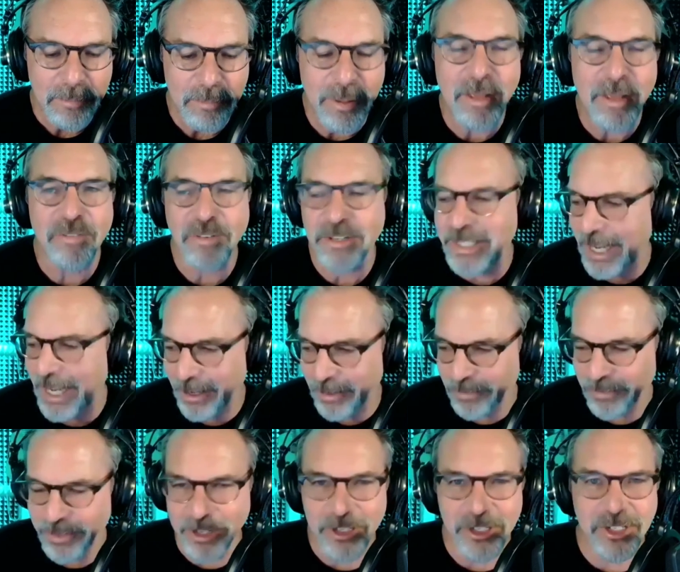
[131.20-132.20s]
B
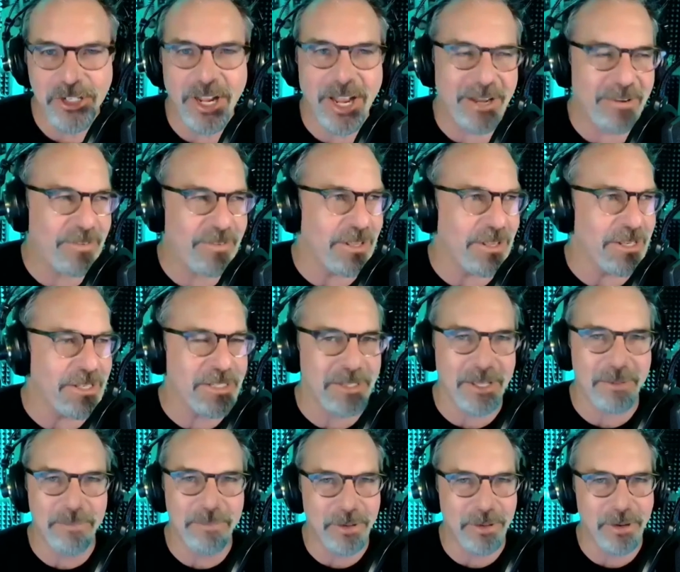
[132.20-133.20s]
Photography shot this and they
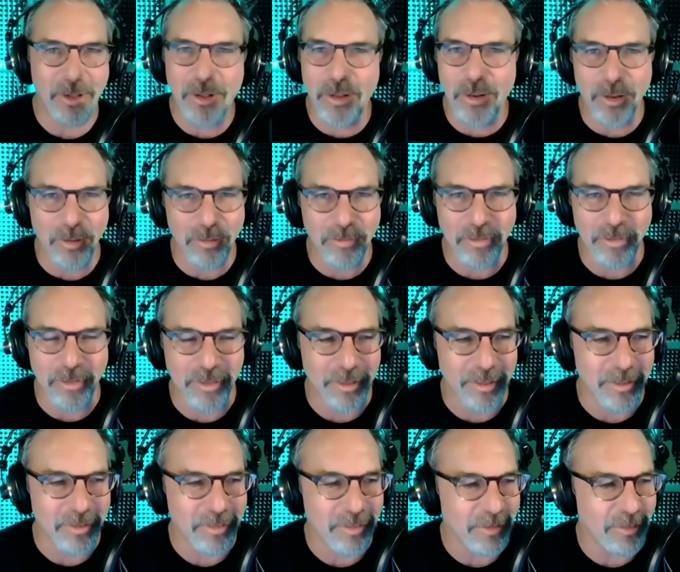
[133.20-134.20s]
put it all over
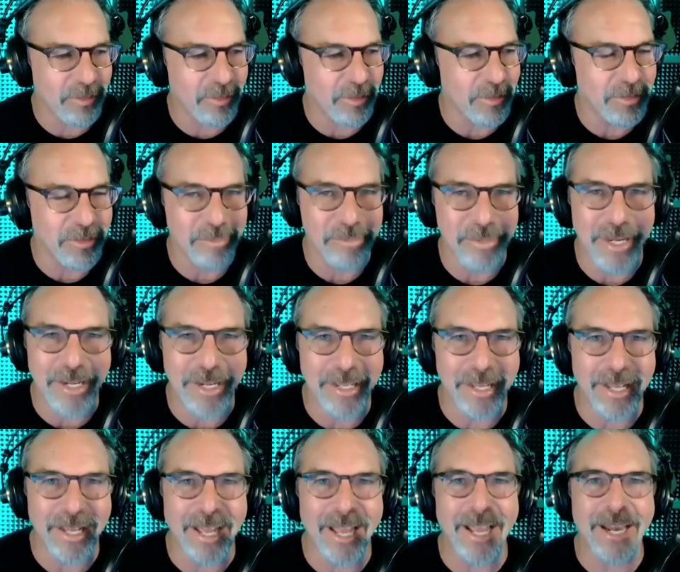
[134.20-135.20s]
the, the social
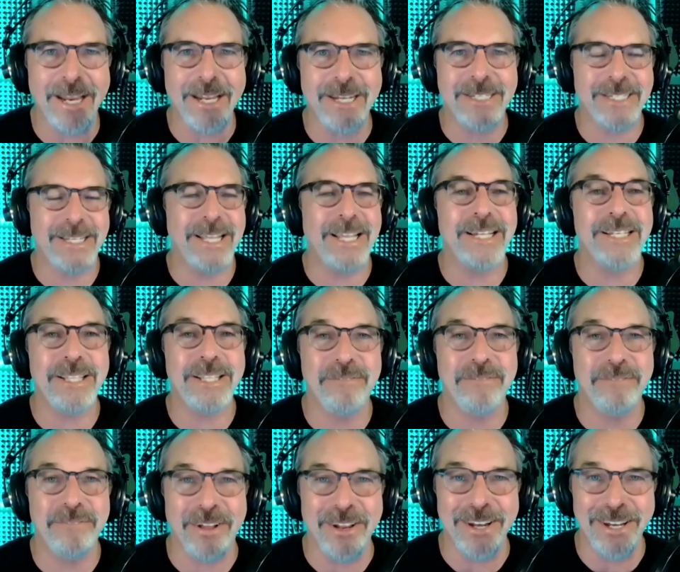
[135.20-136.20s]
media, and it's it's the
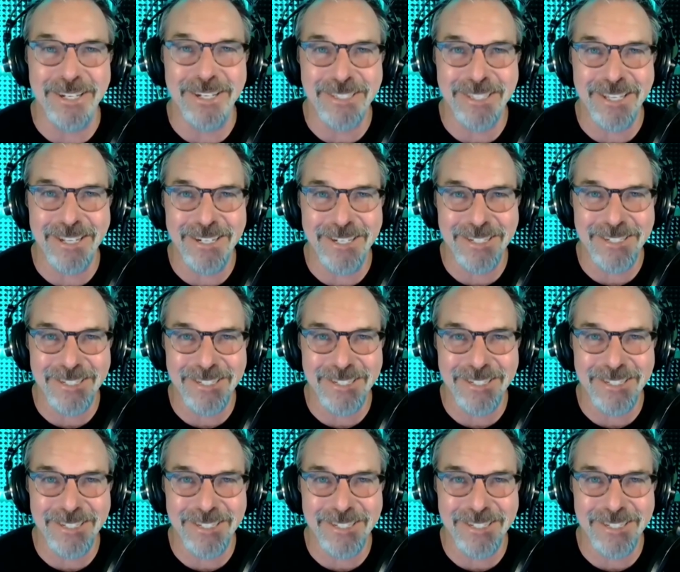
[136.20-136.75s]
funniest thing to